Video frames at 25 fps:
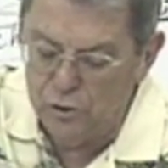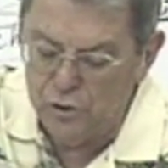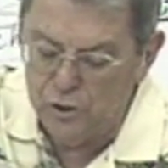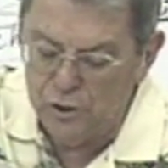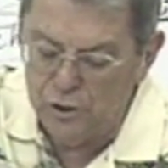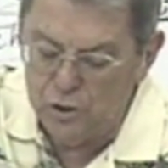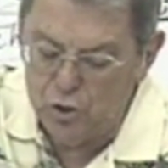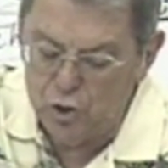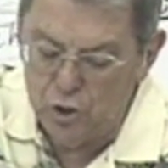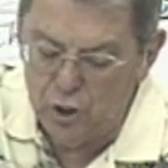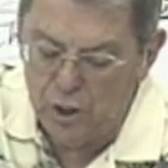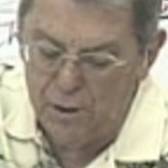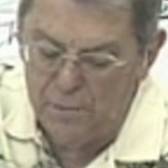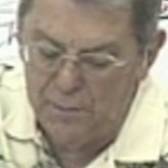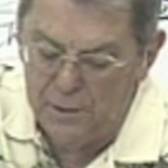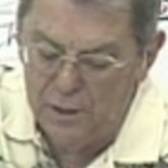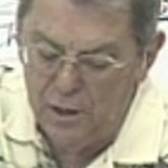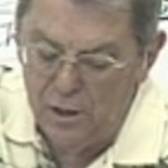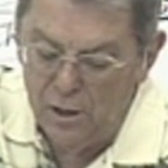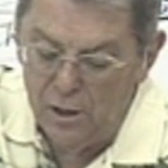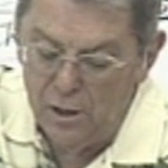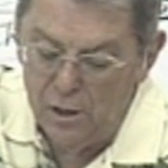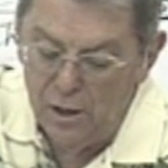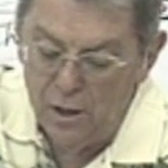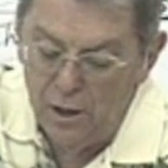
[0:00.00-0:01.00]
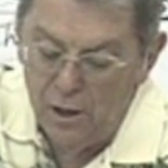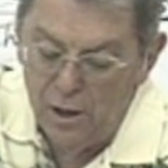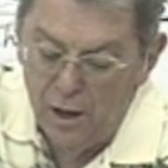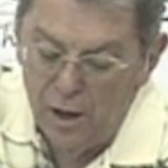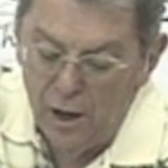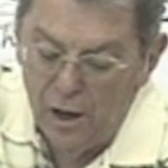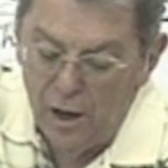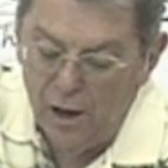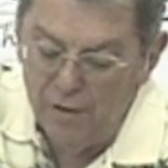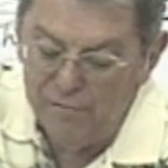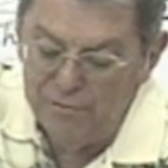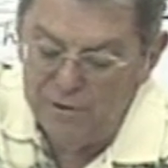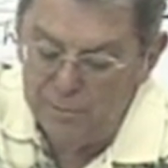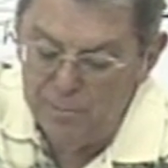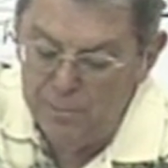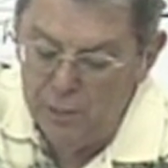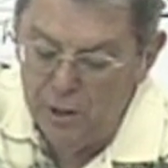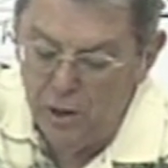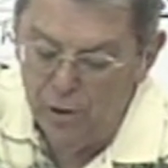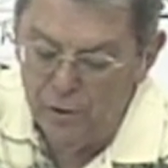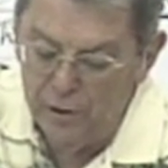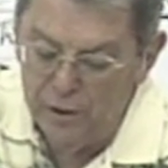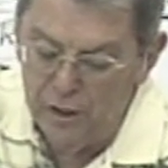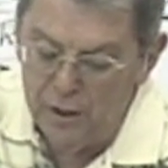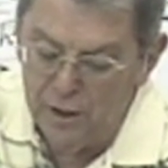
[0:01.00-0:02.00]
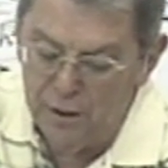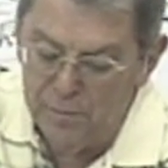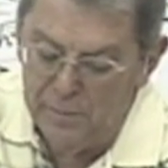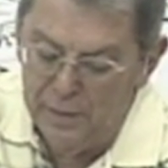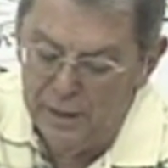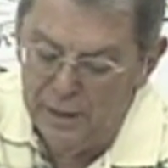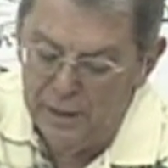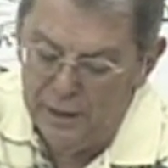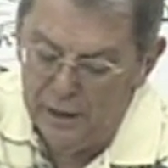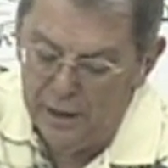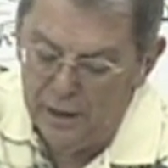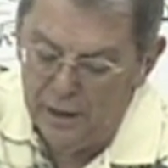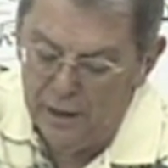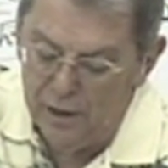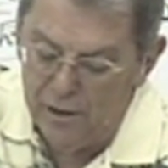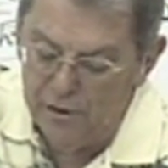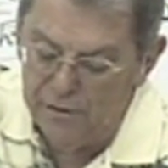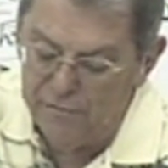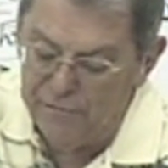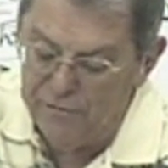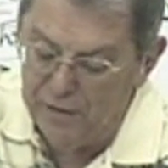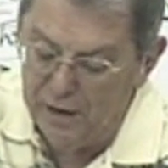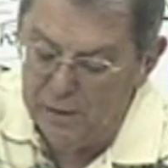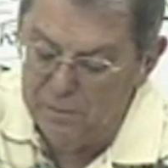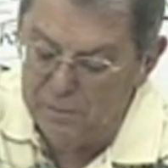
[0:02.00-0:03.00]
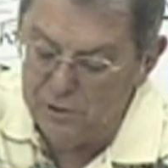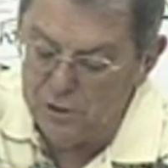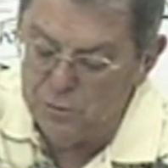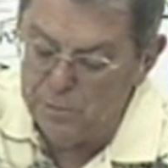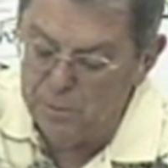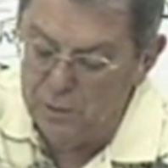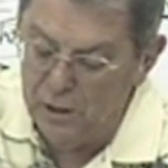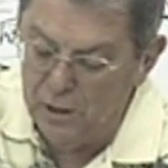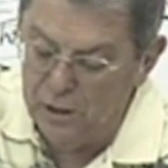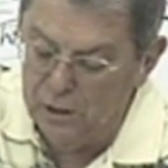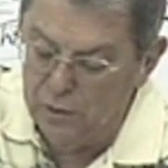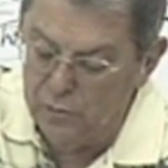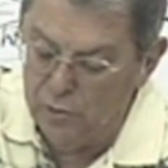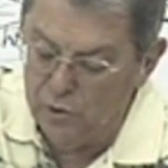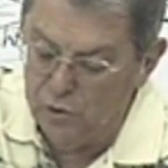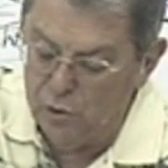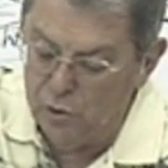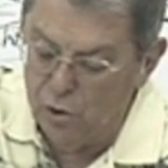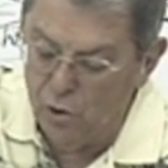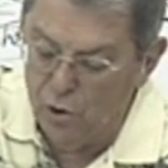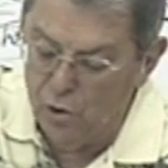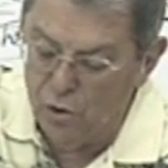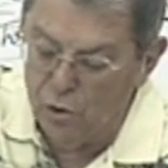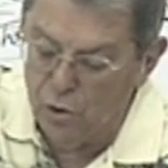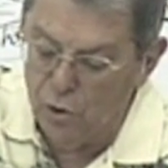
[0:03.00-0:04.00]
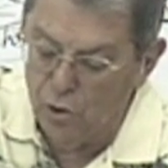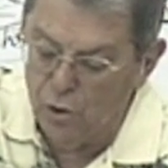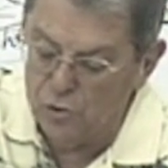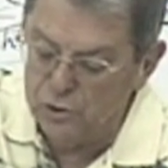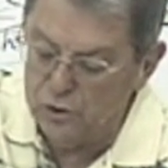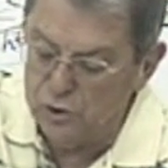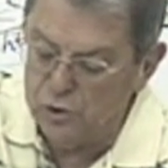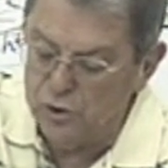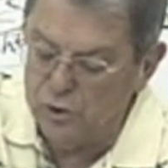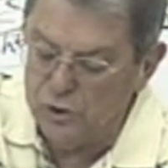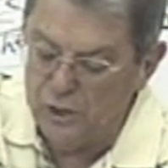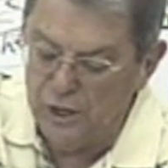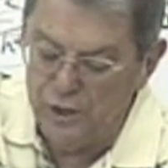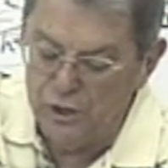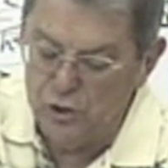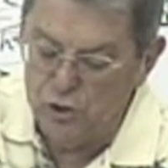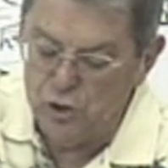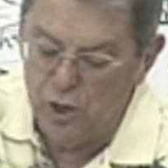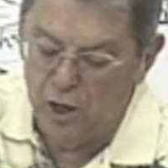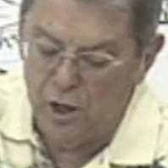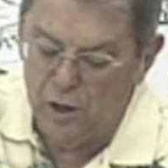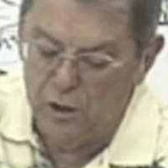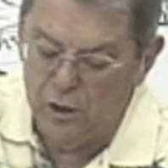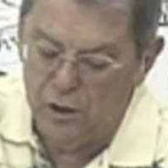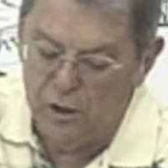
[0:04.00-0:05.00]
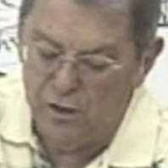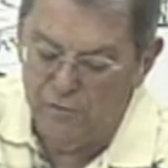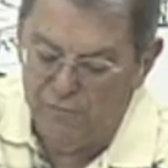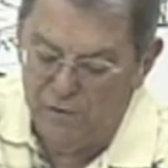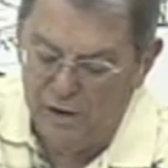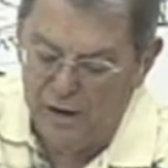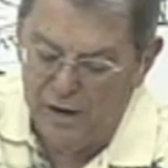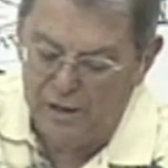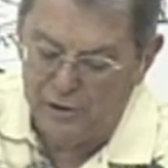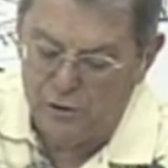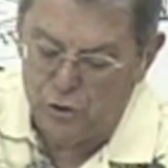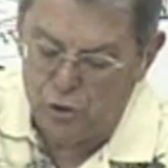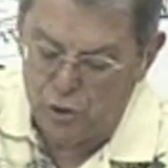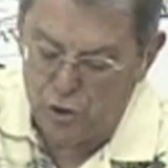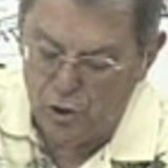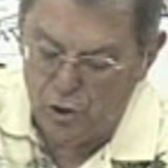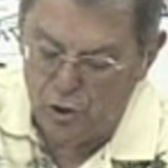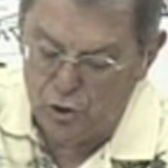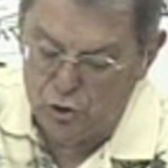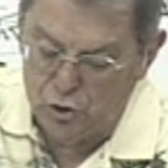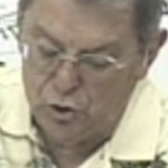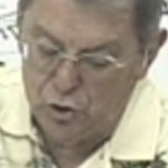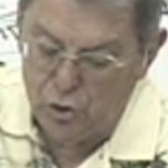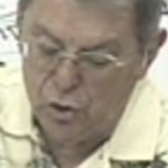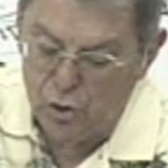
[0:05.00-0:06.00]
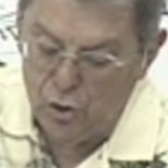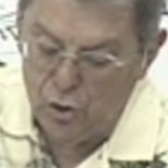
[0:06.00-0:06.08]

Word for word: is a chairman of the building committee. Another famous building with gargoyles is St. John the Divine Church,